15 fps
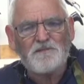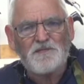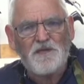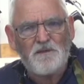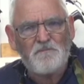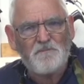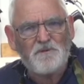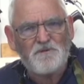
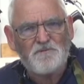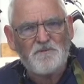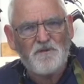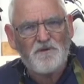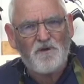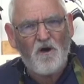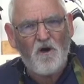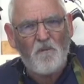timbers
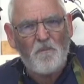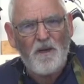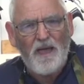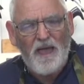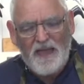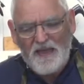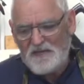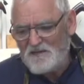with copper,
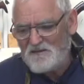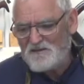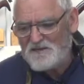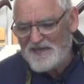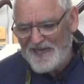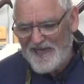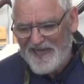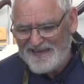and you
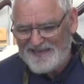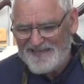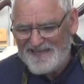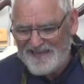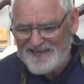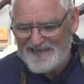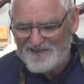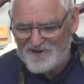can
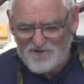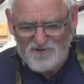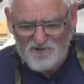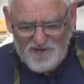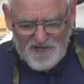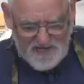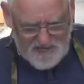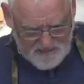get it
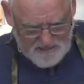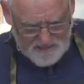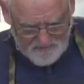green